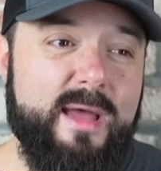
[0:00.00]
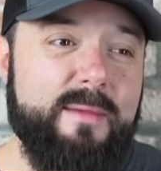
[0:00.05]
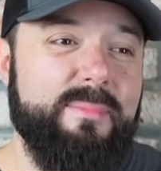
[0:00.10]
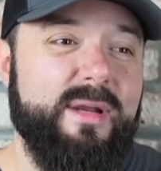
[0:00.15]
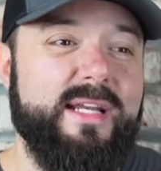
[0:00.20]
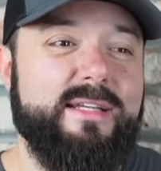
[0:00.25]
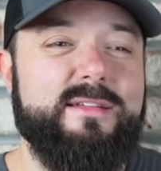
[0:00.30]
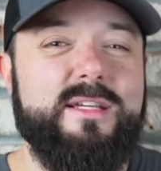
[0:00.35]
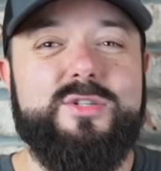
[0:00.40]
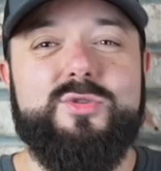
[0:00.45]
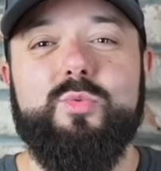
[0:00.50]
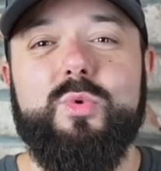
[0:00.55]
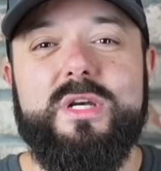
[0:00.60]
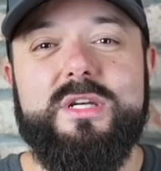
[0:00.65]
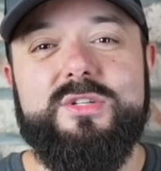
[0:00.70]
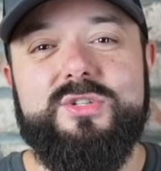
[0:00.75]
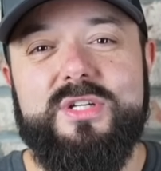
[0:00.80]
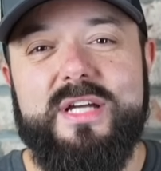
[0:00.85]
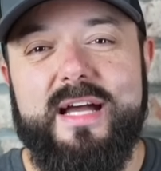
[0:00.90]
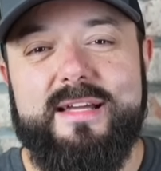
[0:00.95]
but I just
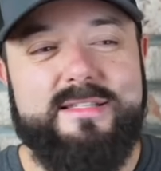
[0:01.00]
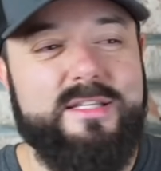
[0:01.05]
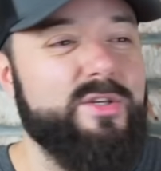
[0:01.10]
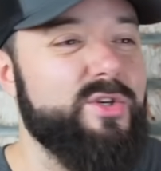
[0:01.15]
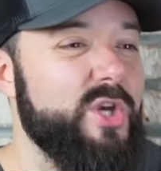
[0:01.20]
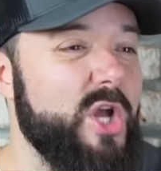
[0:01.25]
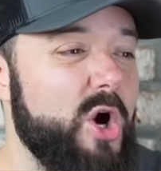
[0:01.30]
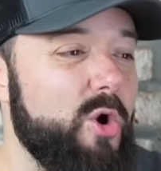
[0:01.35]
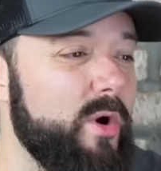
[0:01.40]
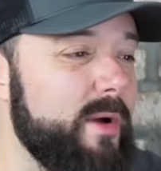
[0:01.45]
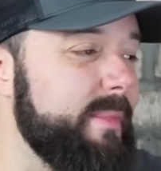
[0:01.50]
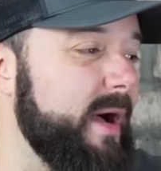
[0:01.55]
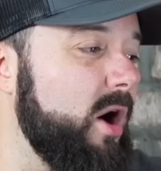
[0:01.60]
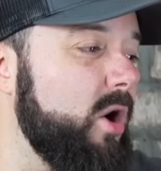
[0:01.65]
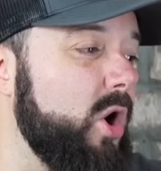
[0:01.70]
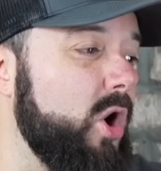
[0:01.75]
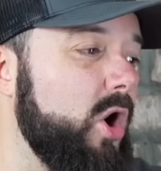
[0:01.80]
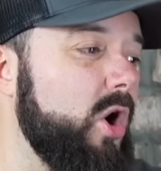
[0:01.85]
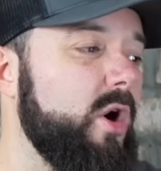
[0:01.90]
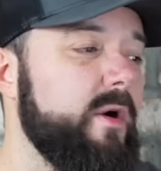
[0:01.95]
wanted you guys to know
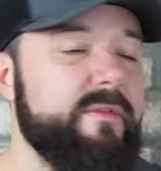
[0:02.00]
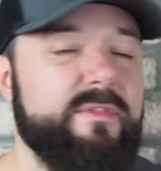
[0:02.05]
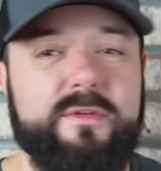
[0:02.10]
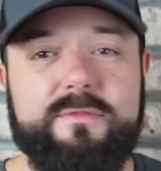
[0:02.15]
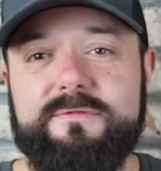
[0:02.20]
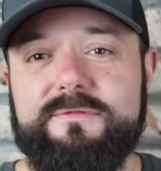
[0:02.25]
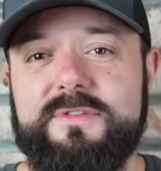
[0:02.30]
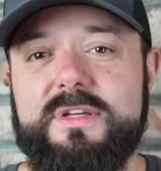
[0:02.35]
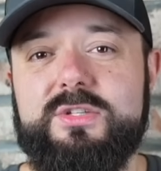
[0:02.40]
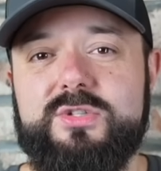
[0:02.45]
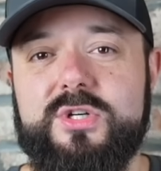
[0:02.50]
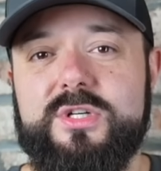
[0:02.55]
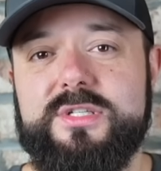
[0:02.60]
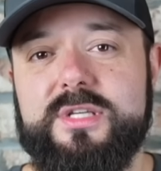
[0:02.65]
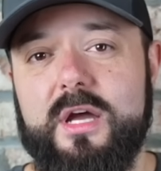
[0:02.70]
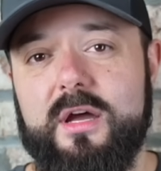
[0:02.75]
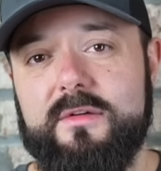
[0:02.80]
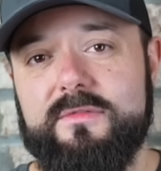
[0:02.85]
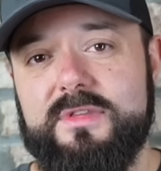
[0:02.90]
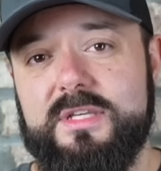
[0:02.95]
about all of the
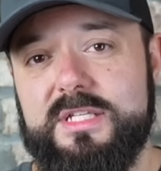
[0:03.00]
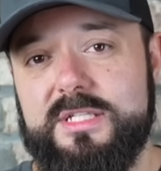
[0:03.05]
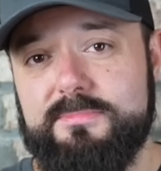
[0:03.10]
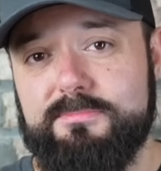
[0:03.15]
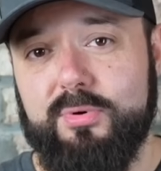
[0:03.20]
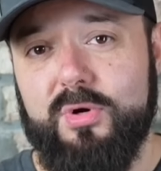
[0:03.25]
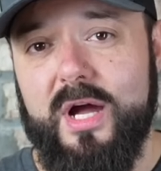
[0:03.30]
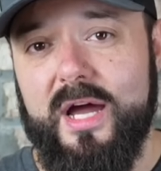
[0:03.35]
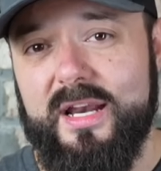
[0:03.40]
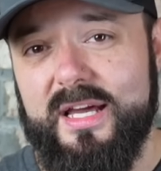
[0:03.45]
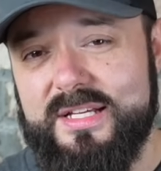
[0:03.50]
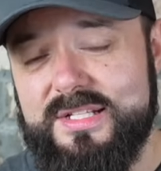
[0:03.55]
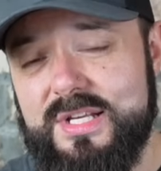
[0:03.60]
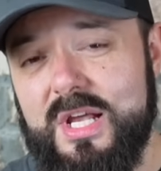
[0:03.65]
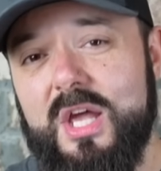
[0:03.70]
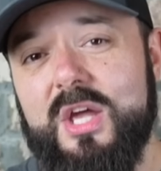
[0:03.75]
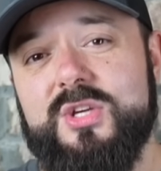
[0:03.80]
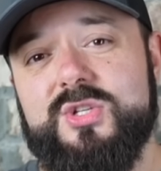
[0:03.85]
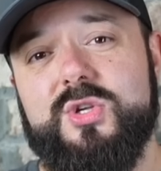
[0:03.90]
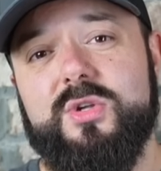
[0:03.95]
features of these products
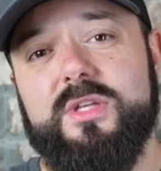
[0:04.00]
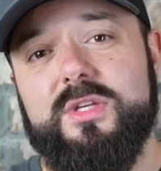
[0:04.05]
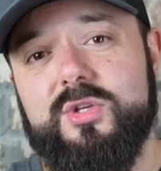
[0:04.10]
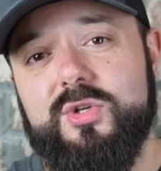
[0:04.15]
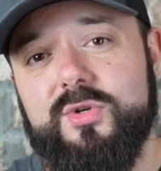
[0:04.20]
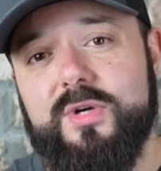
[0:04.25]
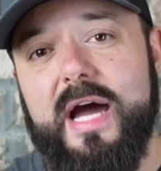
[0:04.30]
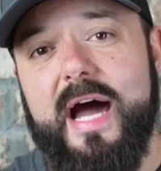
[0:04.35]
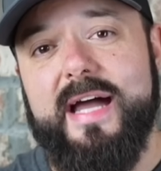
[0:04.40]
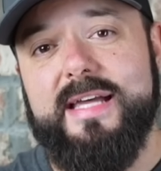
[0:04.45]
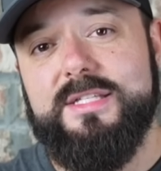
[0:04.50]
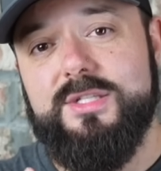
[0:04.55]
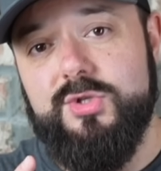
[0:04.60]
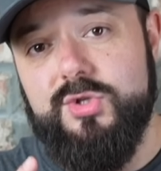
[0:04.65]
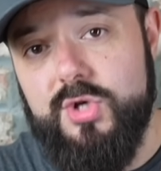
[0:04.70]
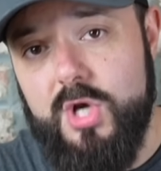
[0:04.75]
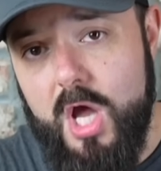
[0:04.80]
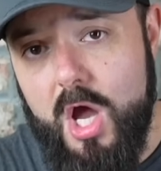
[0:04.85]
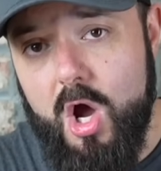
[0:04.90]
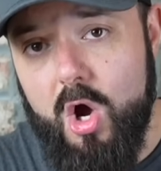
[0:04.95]
so that you guys
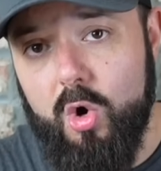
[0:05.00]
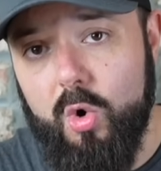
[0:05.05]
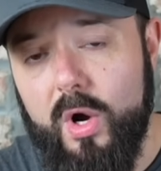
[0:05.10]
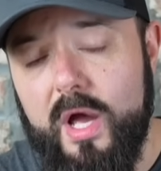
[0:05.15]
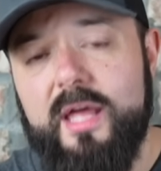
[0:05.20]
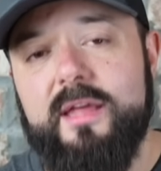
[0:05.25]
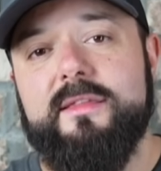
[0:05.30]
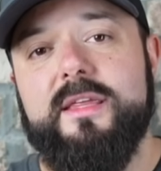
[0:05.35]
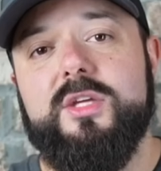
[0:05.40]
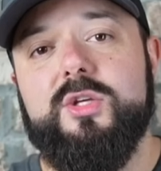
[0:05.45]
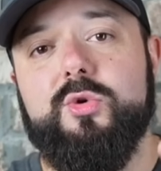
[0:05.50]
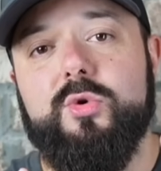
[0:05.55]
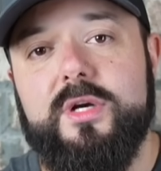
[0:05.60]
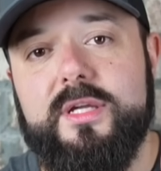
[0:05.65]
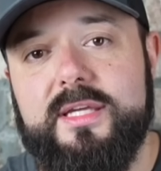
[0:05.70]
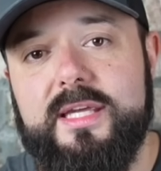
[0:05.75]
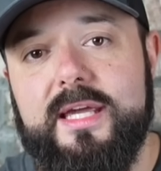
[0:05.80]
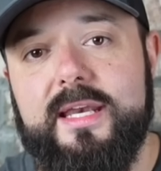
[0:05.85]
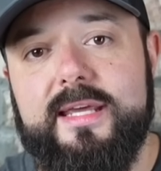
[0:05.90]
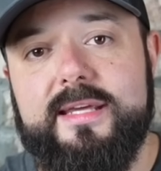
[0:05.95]
know that you are
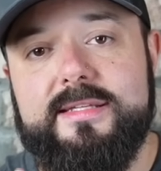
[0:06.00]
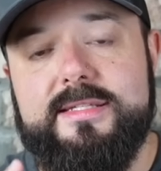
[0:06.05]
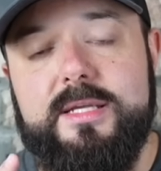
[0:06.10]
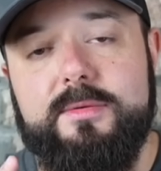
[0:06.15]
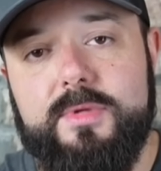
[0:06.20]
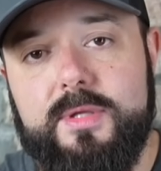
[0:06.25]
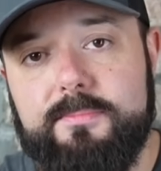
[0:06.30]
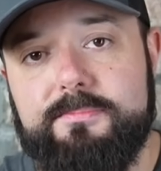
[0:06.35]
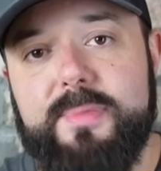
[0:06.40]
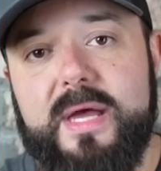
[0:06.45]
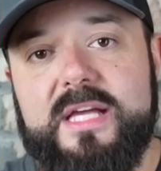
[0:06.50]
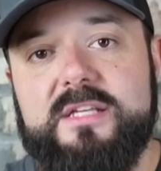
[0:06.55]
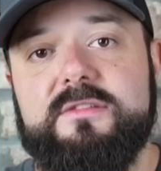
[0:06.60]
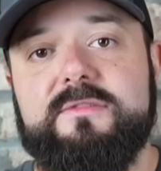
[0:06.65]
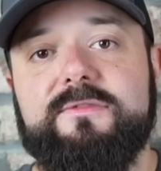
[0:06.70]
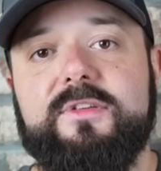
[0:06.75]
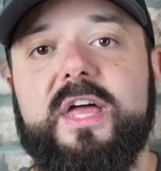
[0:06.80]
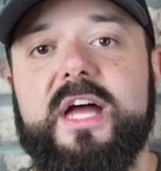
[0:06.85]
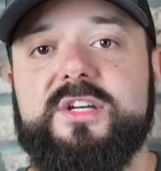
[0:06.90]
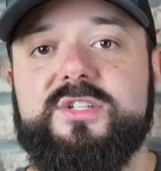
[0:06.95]
getting some of the
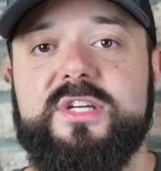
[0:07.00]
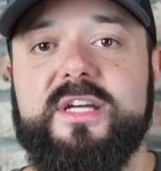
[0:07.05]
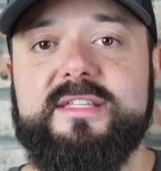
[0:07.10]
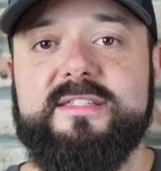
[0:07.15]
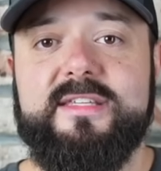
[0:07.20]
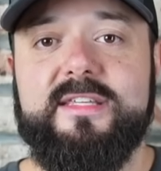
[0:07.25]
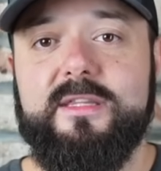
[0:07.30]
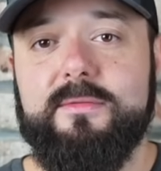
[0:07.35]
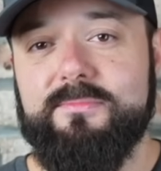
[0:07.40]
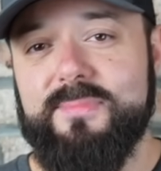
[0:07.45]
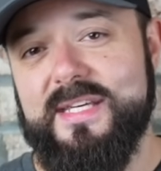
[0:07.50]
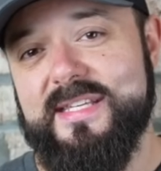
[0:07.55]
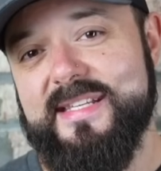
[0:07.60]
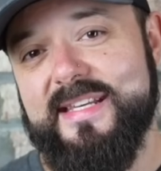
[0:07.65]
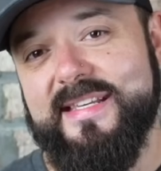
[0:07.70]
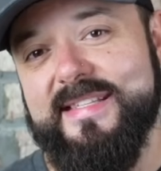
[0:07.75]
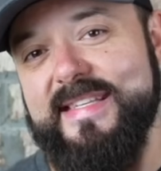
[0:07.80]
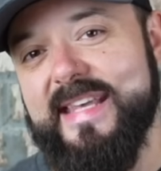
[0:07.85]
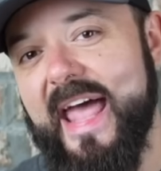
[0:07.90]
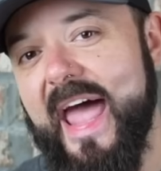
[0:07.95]
best flashlights in the
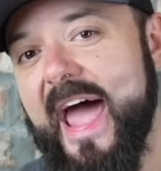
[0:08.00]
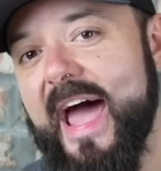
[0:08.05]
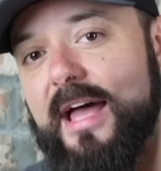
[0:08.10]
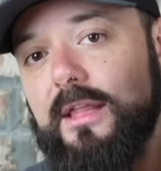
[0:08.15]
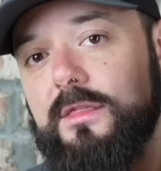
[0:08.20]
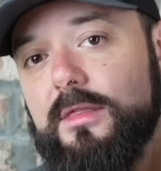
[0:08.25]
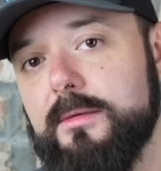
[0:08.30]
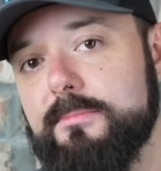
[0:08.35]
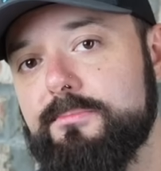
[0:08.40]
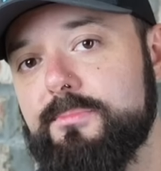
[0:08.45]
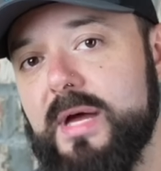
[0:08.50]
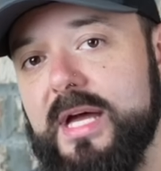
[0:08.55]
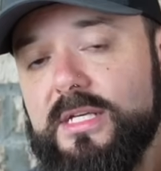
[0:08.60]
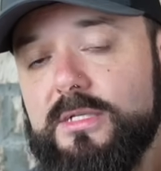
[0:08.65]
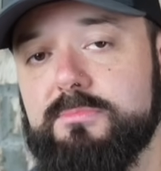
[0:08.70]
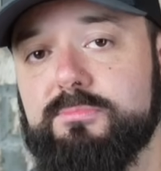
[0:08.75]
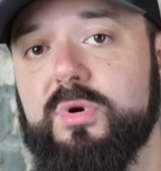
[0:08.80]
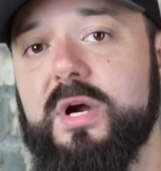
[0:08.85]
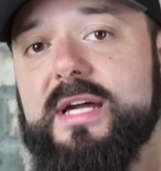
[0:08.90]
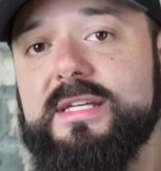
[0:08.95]
business at the
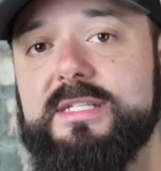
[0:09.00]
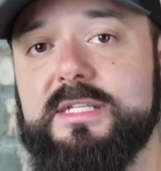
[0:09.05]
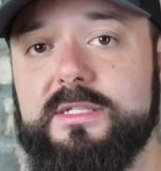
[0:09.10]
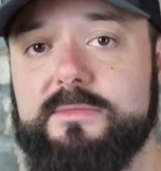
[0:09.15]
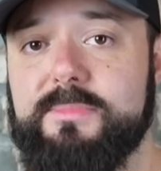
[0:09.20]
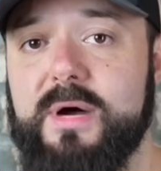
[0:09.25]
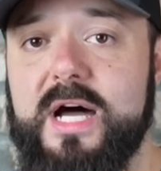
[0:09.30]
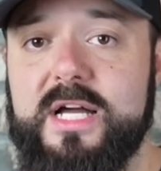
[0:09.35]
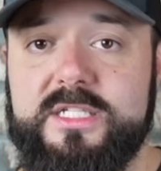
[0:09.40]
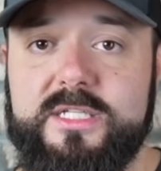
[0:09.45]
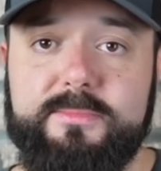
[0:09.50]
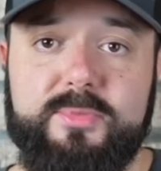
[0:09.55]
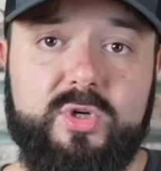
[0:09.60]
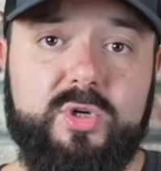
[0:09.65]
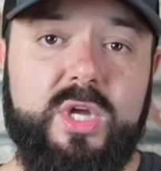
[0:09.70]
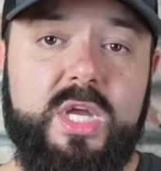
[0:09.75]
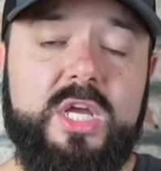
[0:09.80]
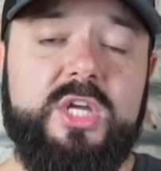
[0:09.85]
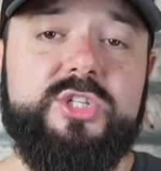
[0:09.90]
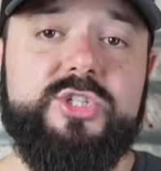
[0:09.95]
best prices
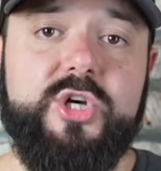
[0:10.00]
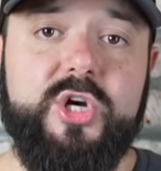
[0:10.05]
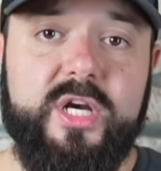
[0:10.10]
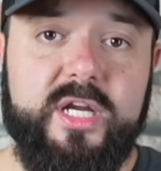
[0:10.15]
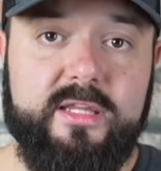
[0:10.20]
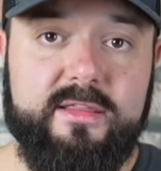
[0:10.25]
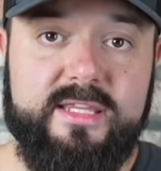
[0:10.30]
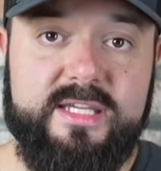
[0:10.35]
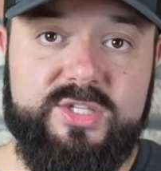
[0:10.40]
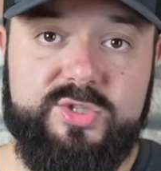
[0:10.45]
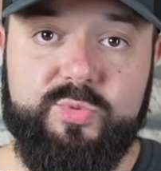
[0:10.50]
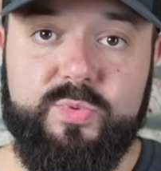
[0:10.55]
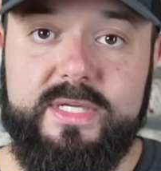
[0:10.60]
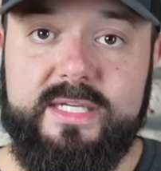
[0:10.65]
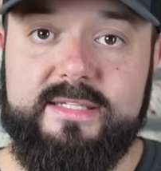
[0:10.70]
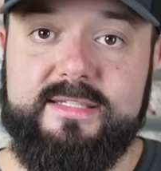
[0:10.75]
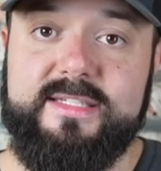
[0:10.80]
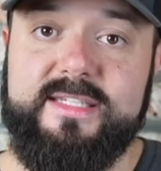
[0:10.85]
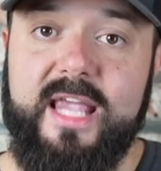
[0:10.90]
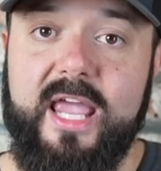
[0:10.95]
possible during this
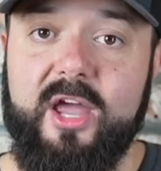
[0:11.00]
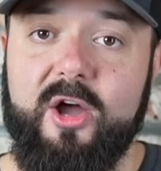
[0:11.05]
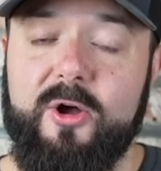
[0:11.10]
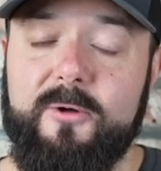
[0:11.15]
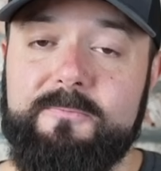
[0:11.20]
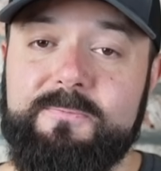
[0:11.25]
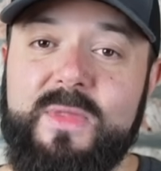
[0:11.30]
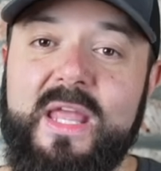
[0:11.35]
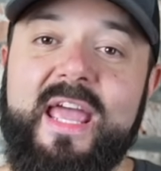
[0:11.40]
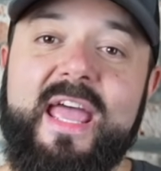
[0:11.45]
week's sale.